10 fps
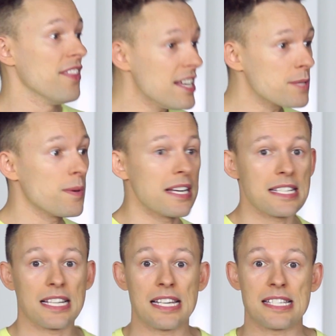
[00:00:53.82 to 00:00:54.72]
This one
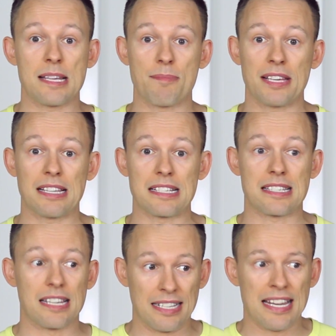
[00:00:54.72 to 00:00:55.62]
is at least something
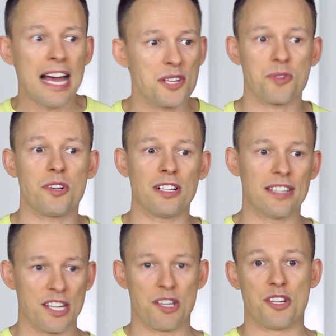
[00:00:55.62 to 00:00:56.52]
that's natural
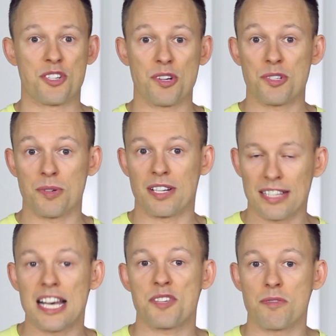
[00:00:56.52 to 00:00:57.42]
and that you can show to a
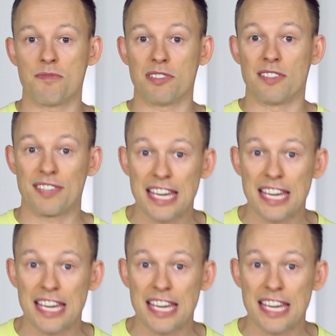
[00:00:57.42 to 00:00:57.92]
classroom full of